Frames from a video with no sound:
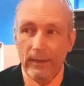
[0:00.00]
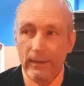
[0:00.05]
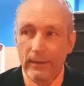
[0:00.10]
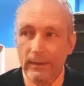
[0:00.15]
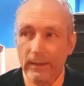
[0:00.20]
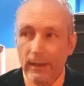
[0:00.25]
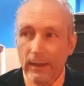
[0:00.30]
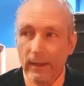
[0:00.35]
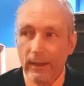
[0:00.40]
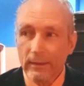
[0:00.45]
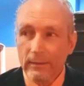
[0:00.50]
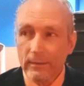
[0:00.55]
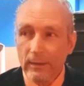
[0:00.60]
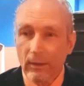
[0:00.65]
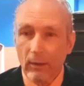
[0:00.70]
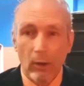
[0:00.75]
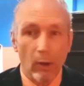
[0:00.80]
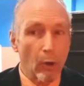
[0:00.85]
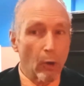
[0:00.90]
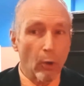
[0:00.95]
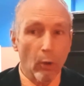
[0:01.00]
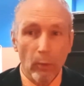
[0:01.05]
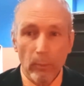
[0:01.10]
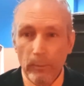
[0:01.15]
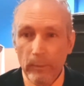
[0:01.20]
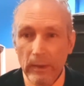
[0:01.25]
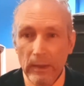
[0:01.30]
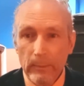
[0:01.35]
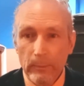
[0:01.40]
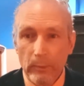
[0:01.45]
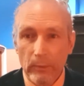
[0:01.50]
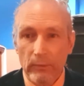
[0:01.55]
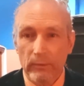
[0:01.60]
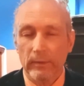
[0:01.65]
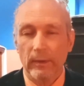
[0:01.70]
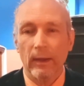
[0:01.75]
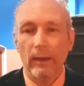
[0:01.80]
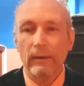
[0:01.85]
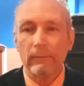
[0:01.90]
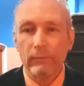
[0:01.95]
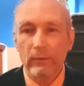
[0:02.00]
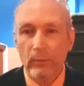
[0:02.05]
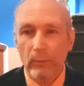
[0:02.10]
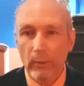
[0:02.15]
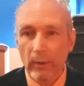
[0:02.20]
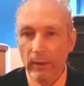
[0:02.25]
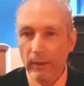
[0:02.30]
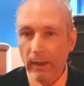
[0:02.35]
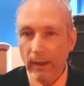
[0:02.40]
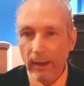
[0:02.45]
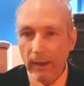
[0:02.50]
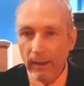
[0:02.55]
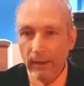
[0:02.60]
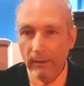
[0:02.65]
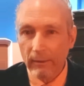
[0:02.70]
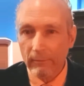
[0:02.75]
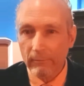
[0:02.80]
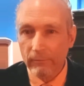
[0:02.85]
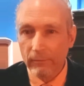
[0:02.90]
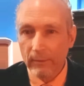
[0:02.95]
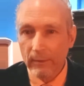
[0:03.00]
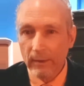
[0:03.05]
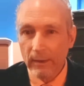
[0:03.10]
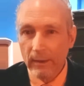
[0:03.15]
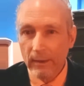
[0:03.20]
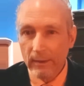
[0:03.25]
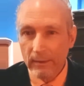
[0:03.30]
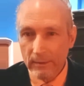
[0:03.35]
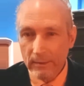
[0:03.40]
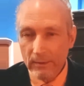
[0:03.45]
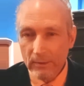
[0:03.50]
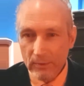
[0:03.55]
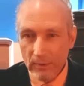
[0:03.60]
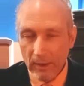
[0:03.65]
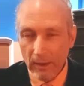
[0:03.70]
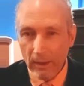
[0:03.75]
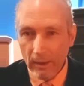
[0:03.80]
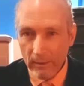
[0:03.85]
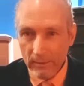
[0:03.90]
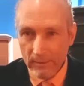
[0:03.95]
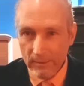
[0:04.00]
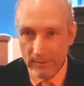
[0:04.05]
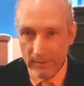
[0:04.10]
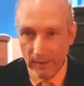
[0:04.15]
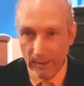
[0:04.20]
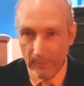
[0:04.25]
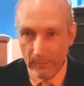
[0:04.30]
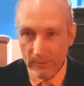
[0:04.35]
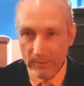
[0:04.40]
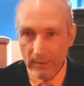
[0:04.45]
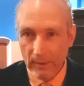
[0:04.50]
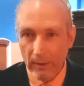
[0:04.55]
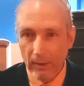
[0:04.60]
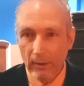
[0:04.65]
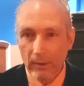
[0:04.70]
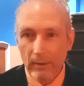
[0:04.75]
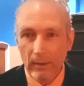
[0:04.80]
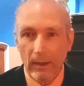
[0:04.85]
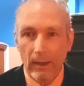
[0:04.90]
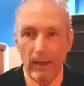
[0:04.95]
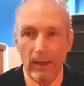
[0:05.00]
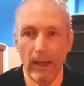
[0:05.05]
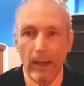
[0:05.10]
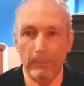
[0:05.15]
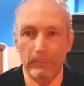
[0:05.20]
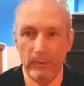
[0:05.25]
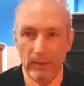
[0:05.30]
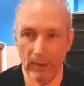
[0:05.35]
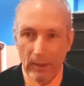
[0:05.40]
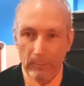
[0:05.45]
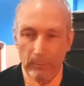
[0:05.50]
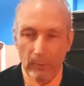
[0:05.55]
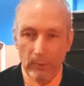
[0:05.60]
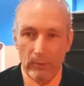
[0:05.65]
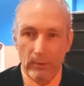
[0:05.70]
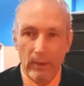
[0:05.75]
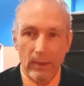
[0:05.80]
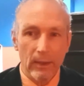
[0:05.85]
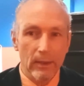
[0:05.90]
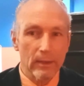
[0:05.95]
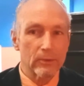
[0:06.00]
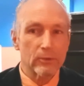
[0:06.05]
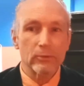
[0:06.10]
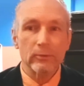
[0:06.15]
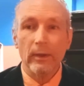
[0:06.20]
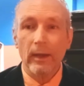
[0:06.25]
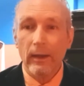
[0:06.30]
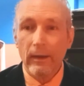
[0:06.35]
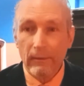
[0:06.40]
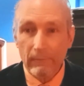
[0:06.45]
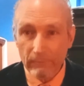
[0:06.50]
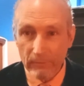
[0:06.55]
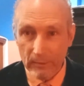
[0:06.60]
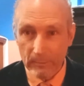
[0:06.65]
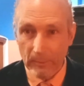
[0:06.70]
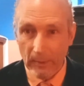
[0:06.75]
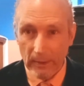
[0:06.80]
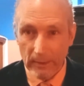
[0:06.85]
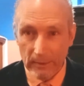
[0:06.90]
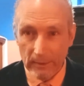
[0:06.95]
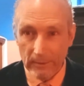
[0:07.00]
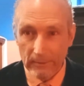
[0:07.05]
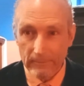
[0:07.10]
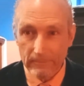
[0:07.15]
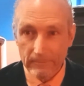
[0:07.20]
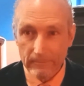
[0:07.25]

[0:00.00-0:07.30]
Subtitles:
that all peoples everywhere have. These concepts are applicable to everybody.